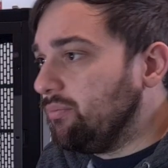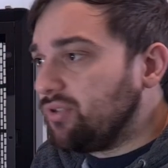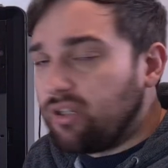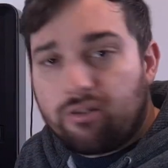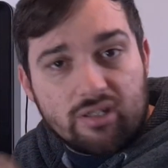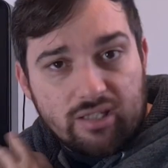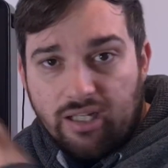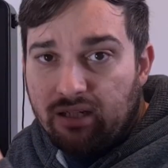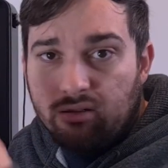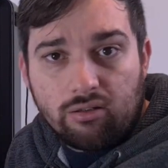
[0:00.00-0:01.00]
So I just
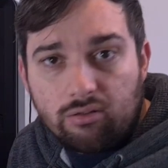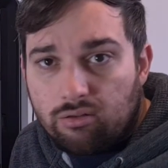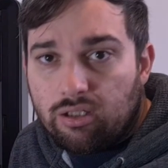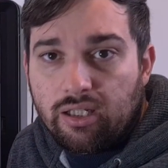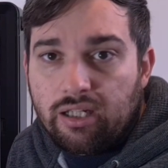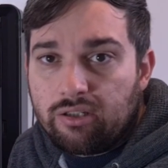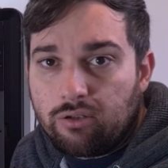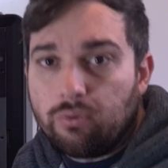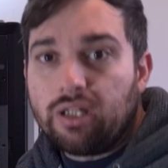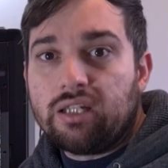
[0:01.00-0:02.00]
let it
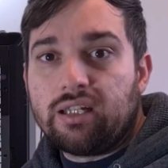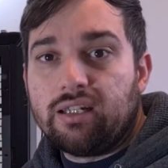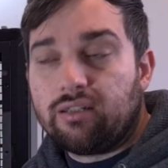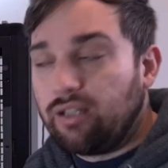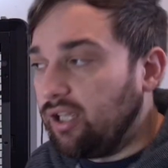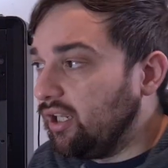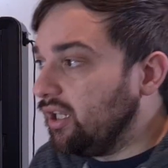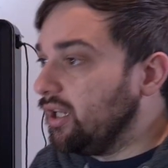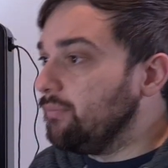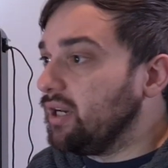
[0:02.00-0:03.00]
do what it did.
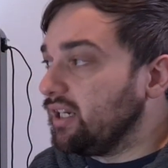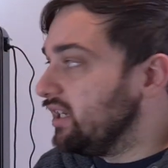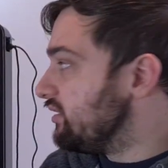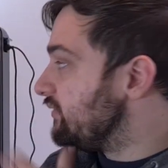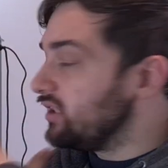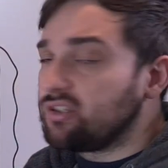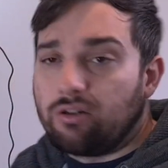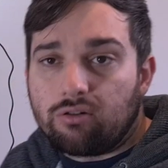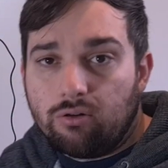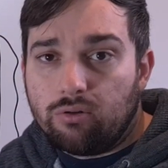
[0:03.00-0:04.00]
And it is obviously
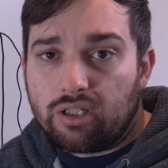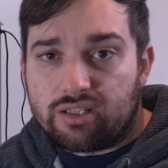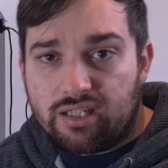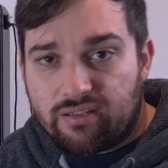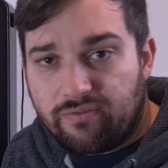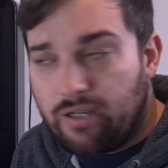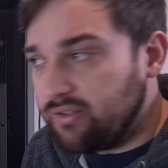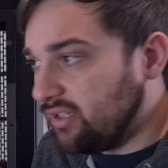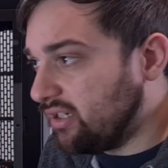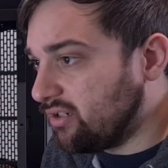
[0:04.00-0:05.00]
stock cooler because it is the
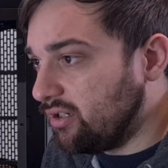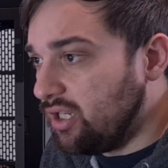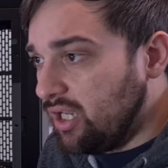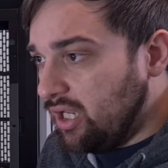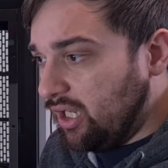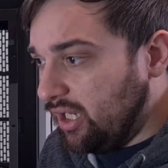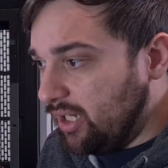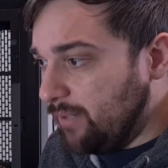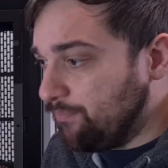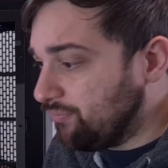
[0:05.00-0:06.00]
Founders Edition.
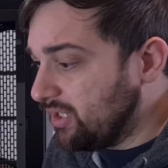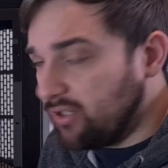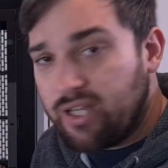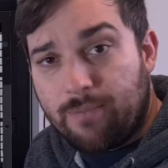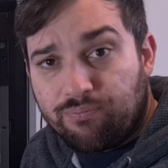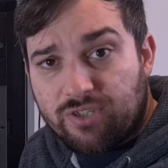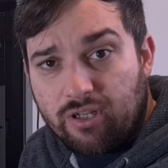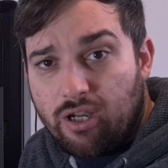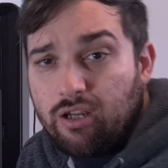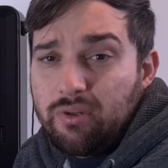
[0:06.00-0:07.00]
So I
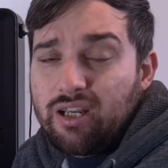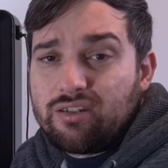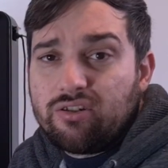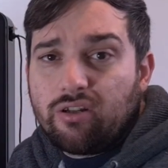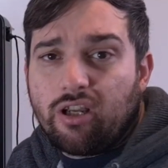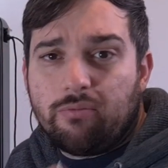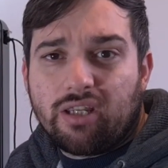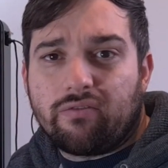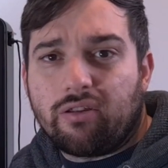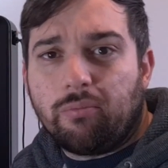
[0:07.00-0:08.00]
hope you guys enjoyed it. I hope
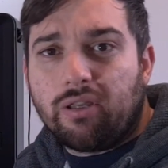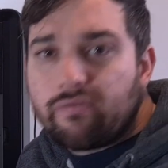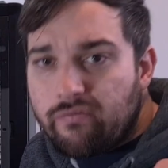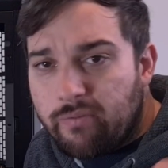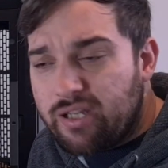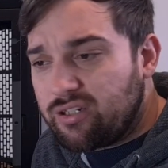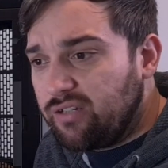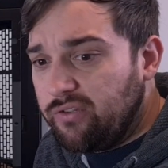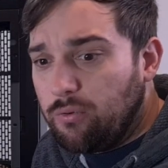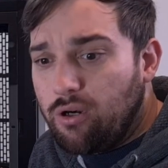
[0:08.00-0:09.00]
you gave you a bit of
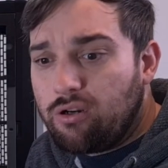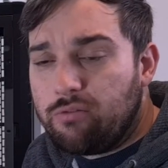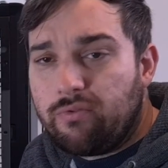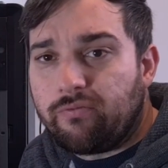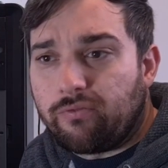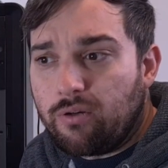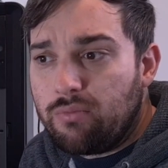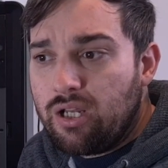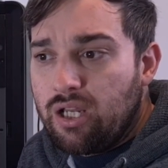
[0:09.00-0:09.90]
information. If you are coming from